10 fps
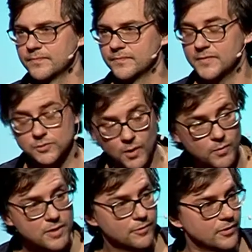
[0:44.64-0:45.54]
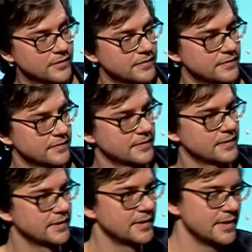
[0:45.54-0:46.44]
That's why we thought,
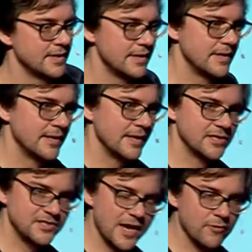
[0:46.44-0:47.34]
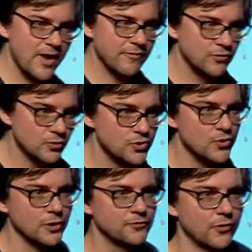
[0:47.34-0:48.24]
instead of having to
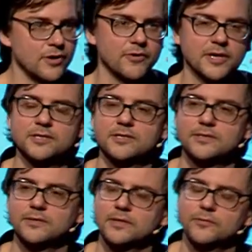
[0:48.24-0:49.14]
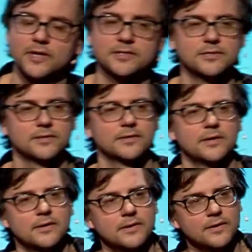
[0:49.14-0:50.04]
search for events, events,
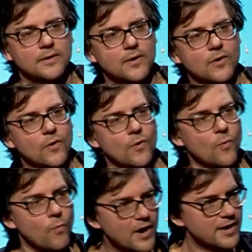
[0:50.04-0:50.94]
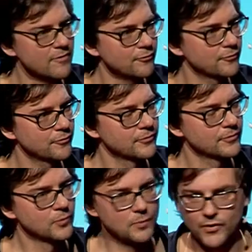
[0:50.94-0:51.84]
what if
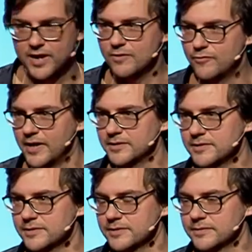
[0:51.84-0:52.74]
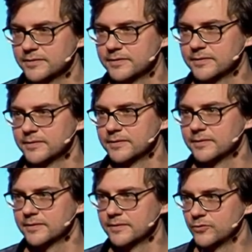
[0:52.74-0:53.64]
we bring events
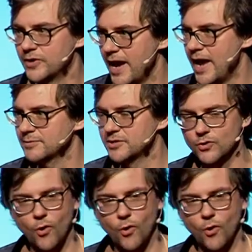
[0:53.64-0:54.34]
to the apps that you